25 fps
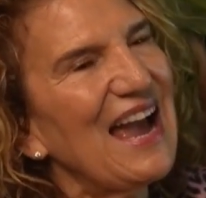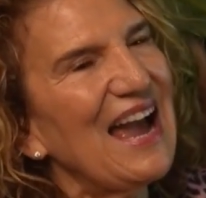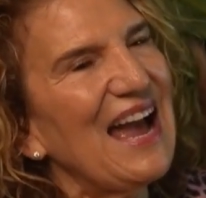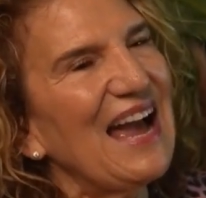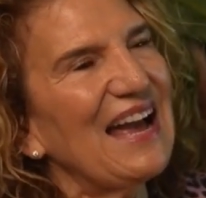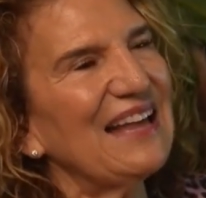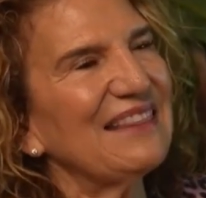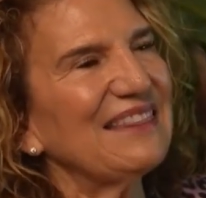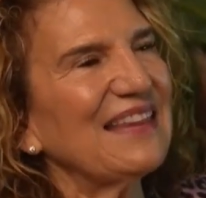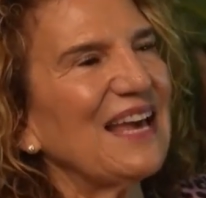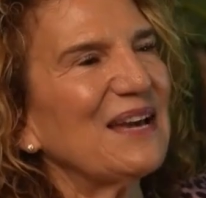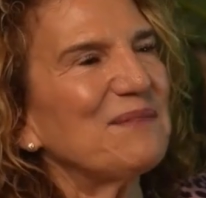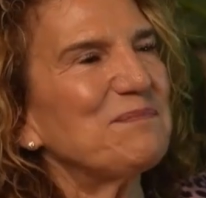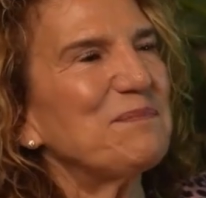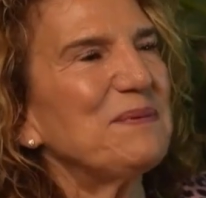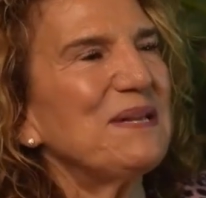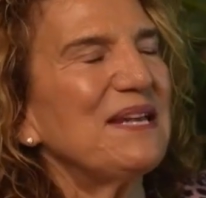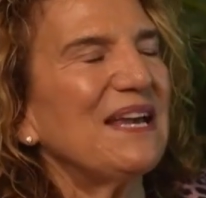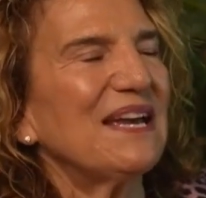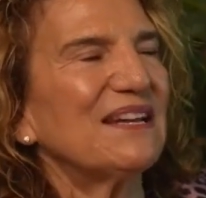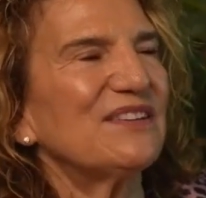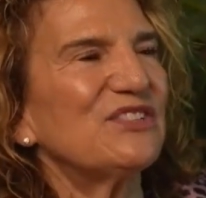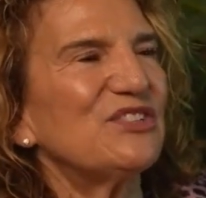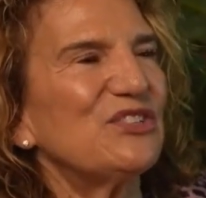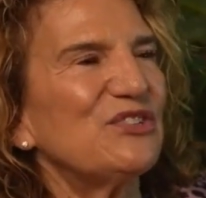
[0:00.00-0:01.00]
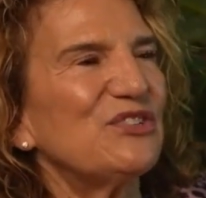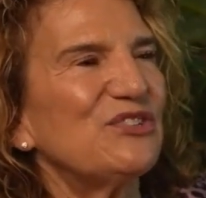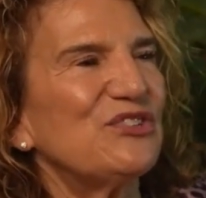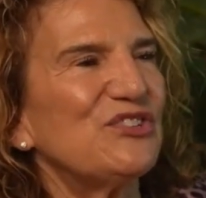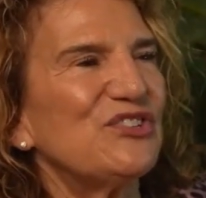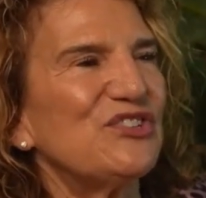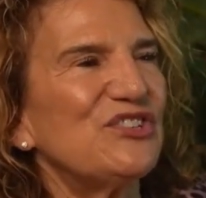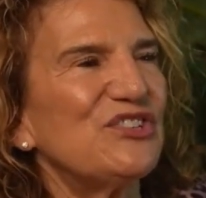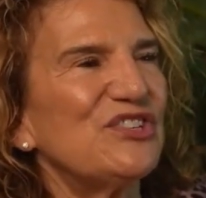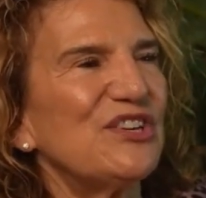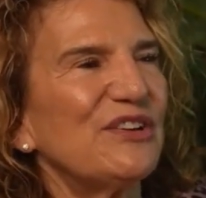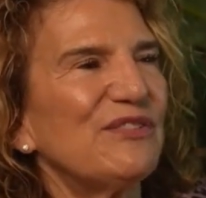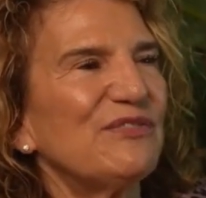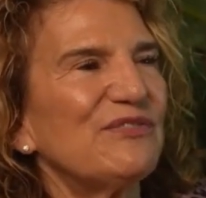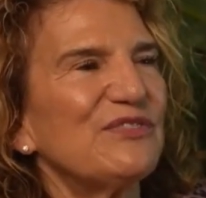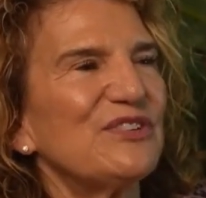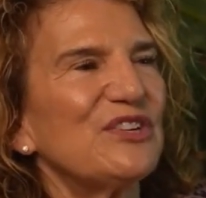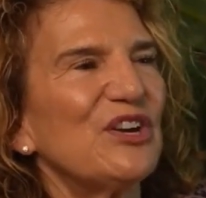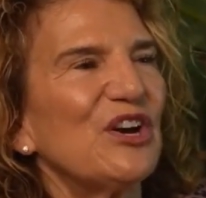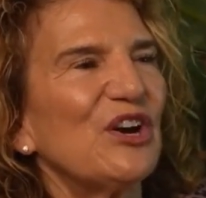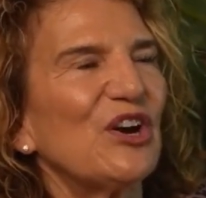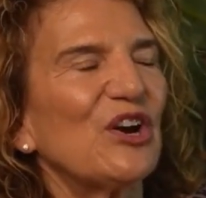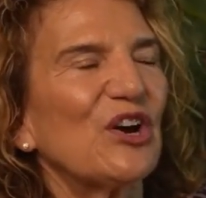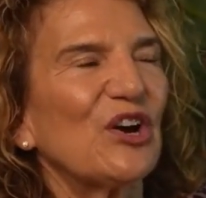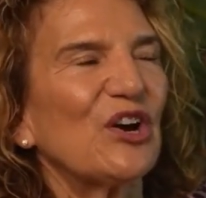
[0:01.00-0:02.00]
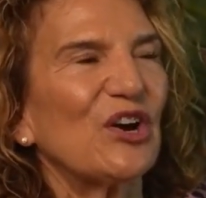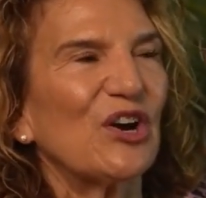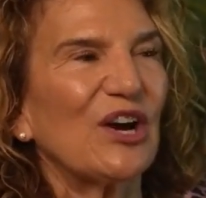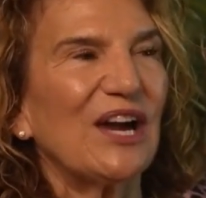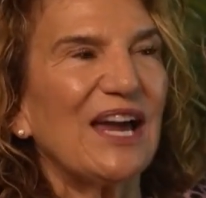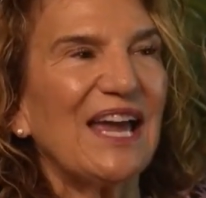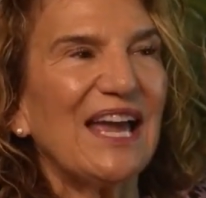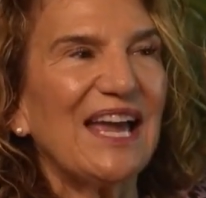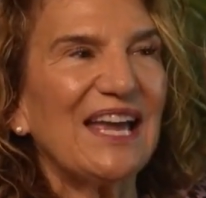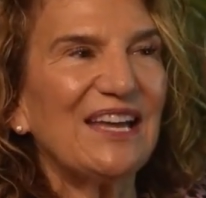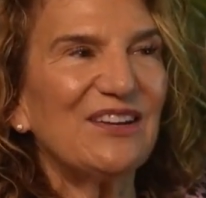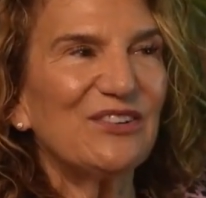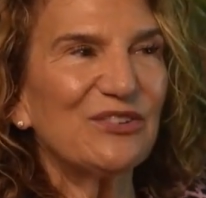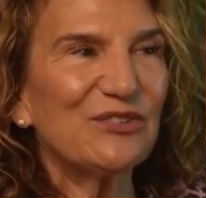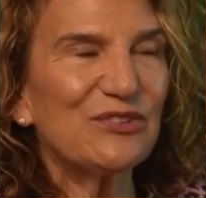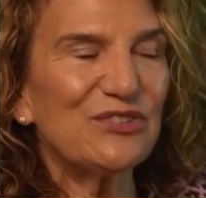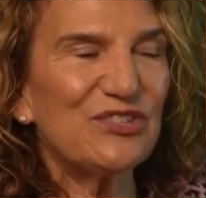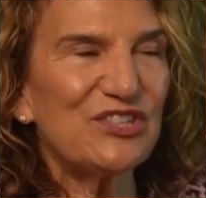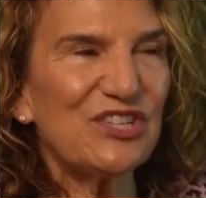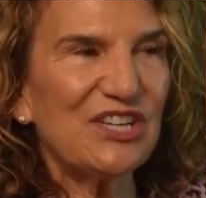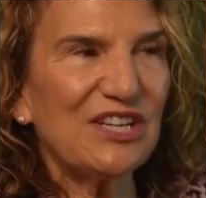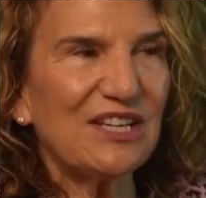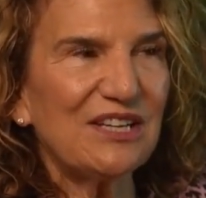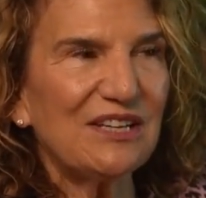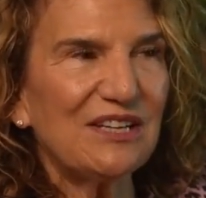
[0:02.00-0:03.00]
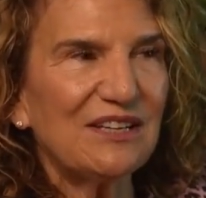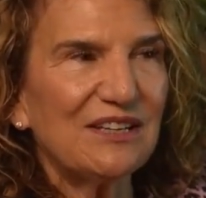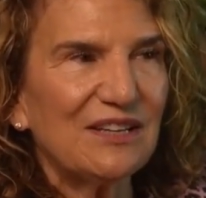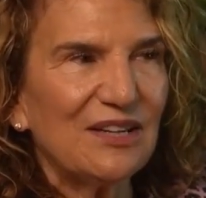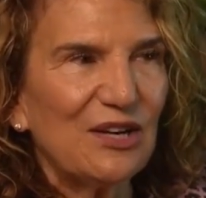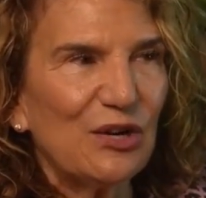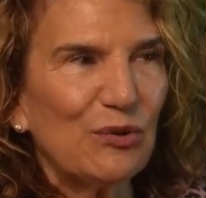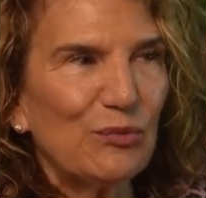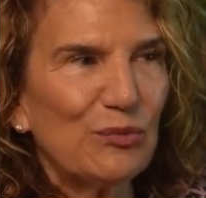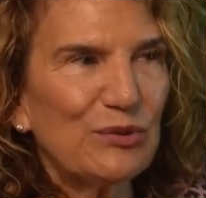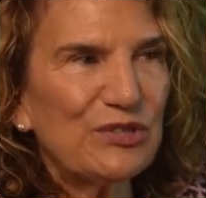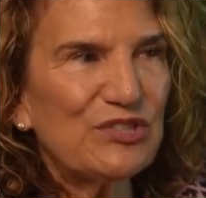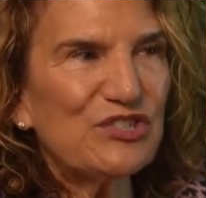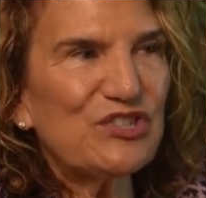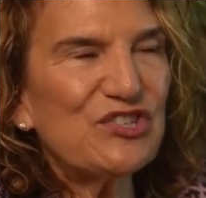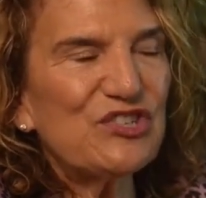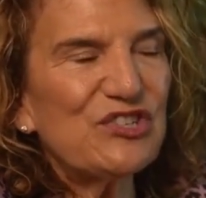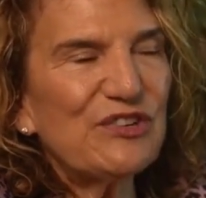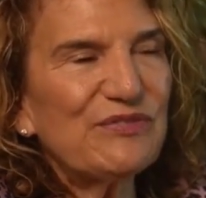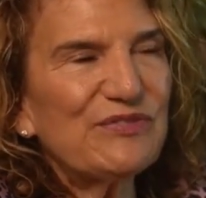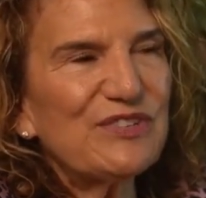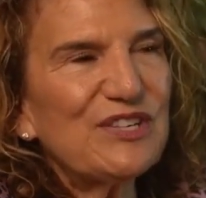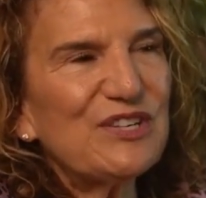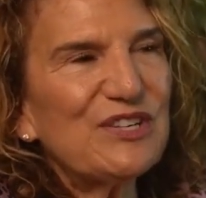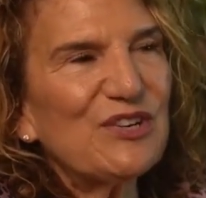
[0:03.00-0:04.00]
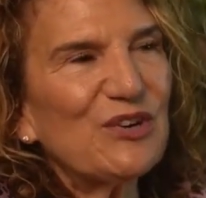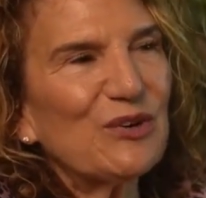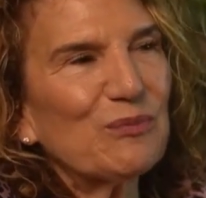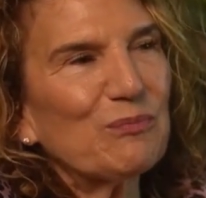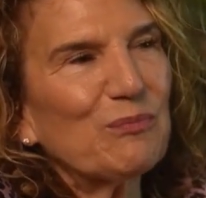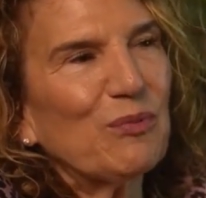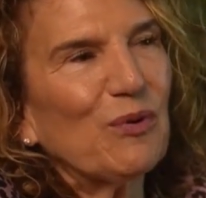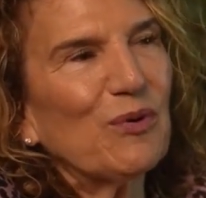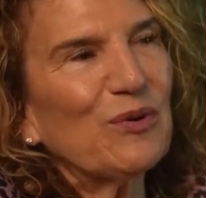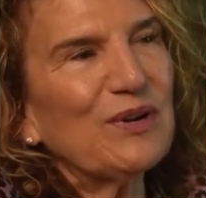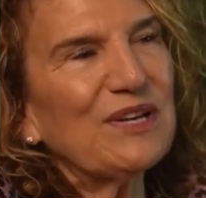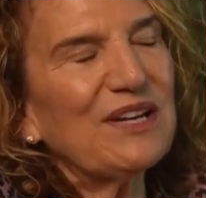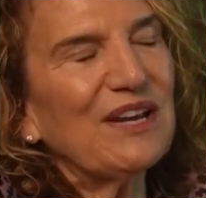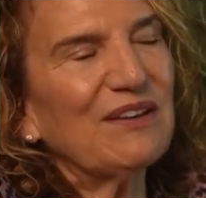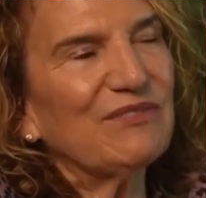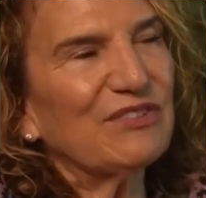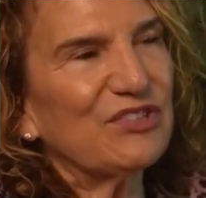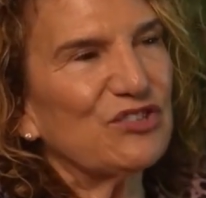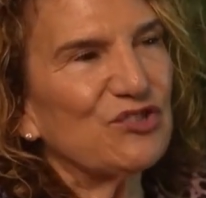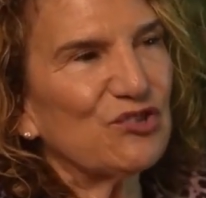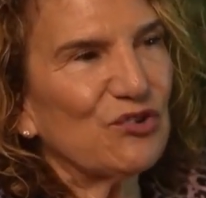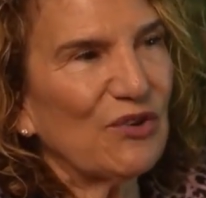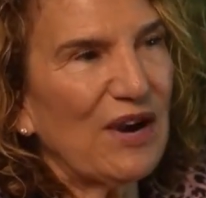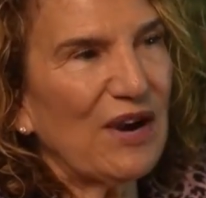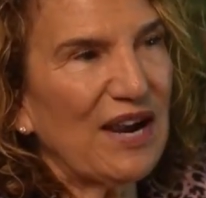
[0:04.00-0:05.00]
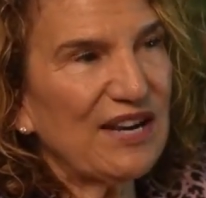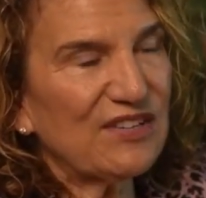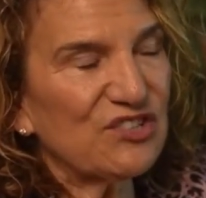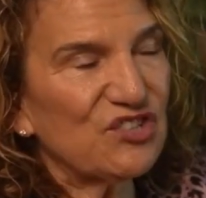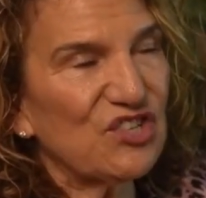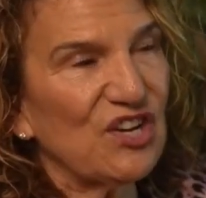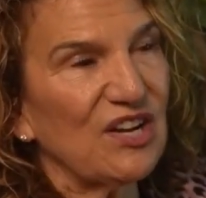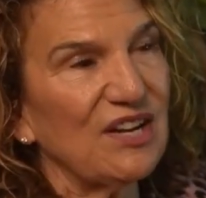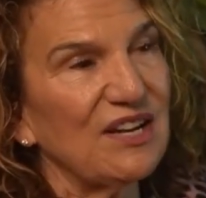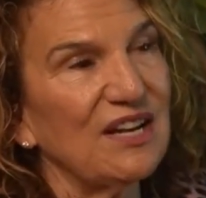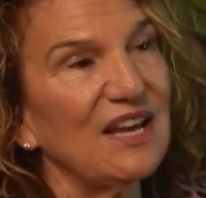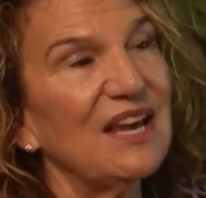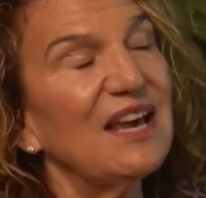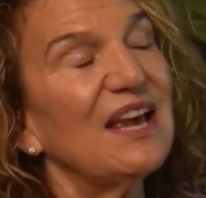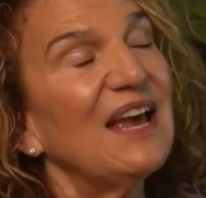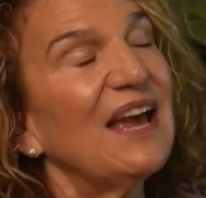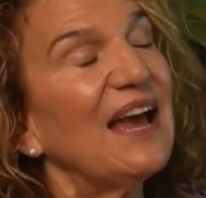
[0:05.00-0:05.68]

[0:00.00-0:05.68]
And that began to shift her energy, which shifted her point of attraction.